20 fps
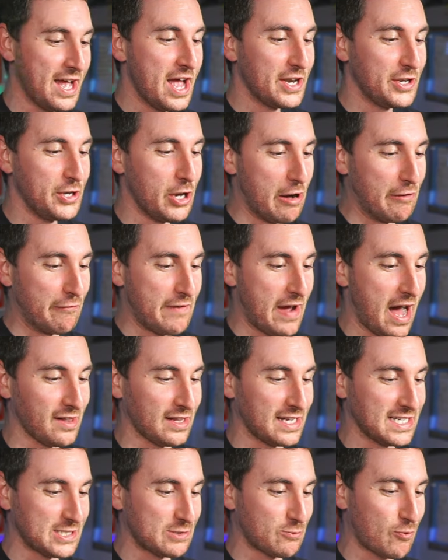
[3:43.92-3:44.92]

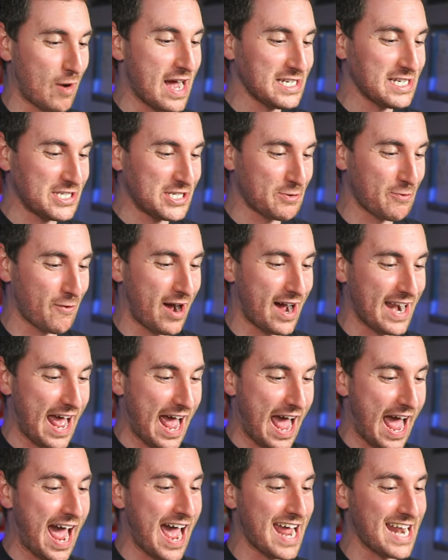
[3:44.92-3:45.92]
Novellus Restaurant
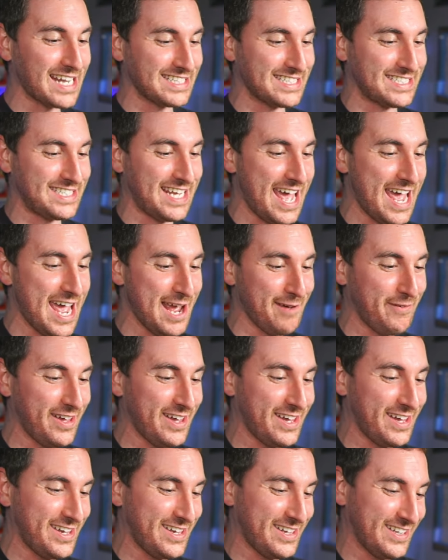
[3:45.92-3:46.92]
at
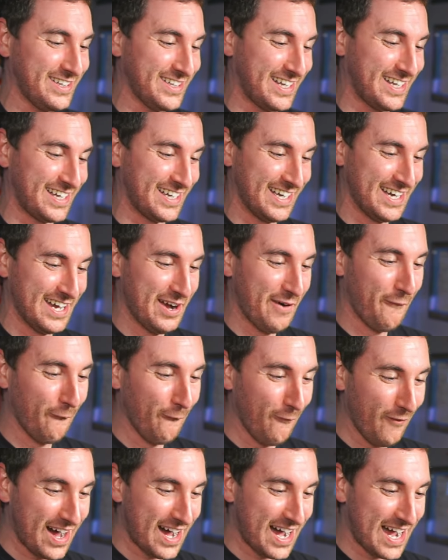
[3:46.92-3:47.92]
Table!
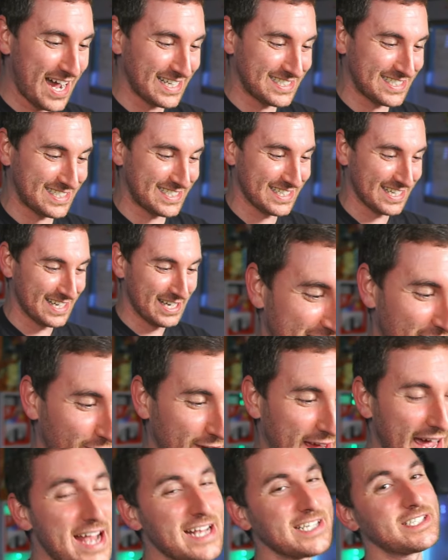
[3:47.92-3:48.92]
What?
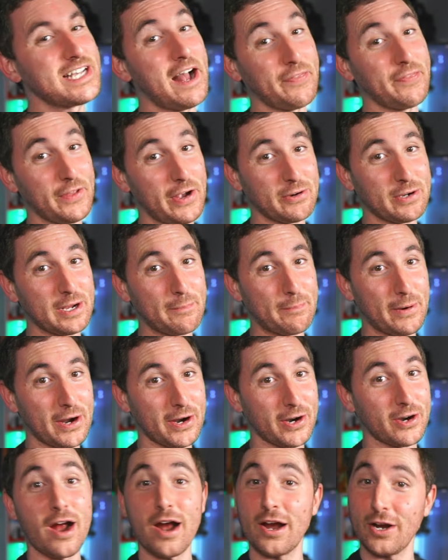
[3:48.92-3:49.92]
Okay, it's not the Hungry Burger.
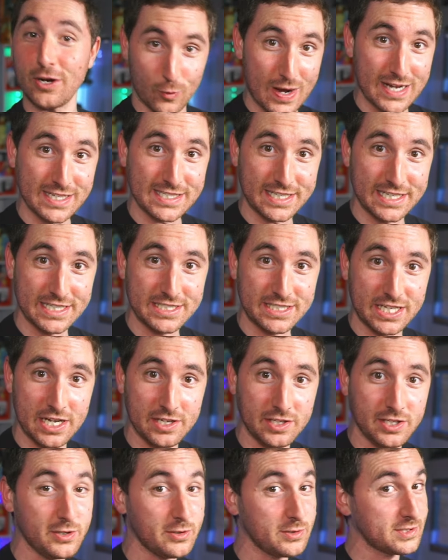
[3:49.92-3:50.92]
Our quest
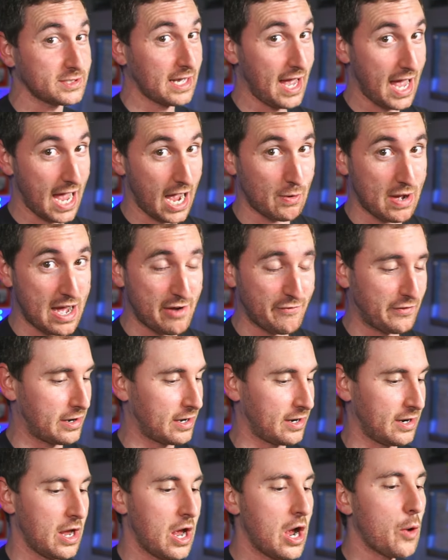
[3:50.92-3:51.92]
continues. However,
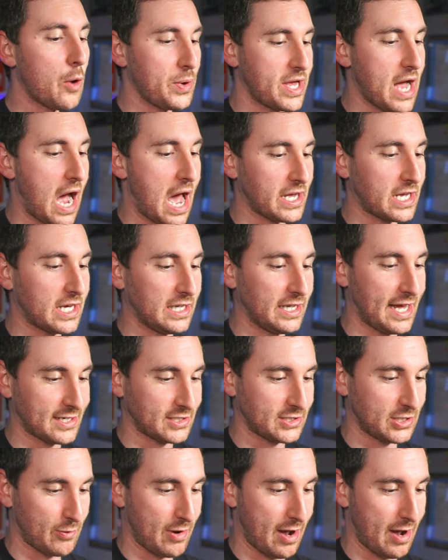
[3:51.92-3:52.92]
we got a Collector Rare,